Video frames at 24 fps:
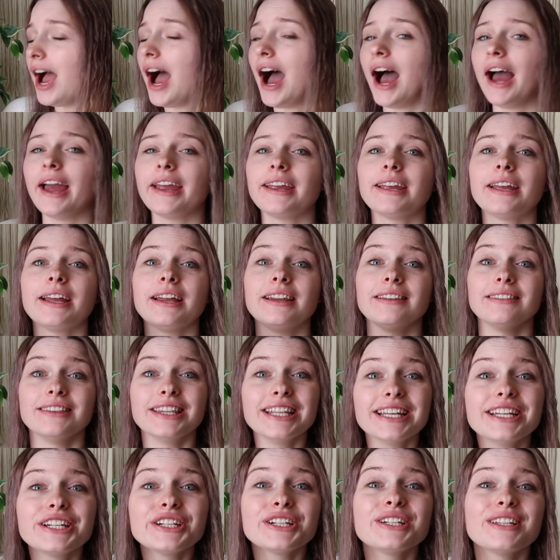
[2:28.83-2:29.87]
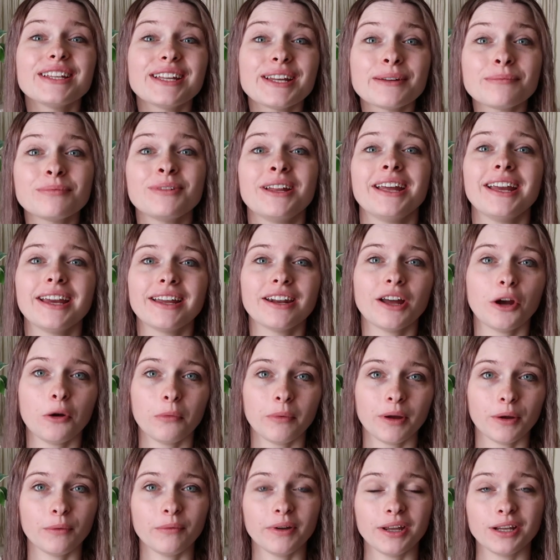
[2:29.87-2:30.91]
I can literally plan out
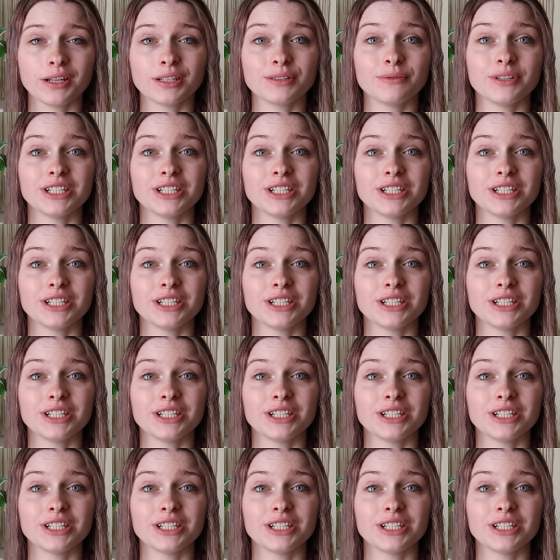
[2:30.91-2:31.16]
my weeks,